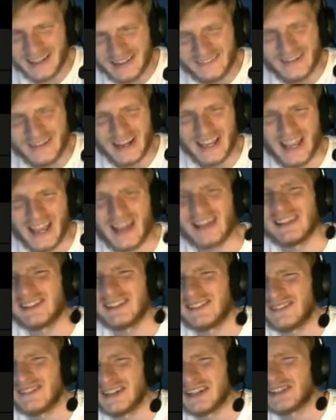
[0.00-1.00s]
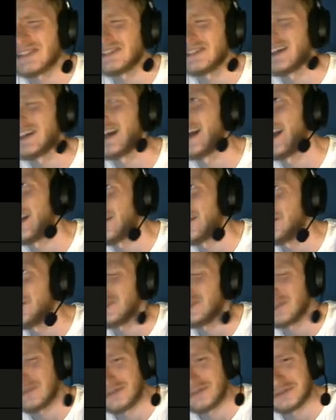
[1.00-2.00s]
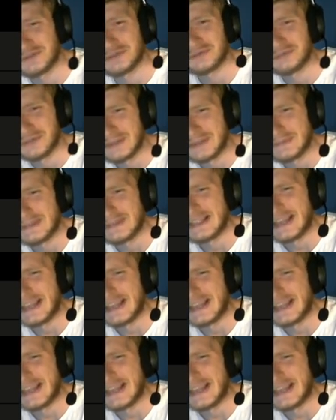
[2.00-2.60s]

of my ass about how difficult women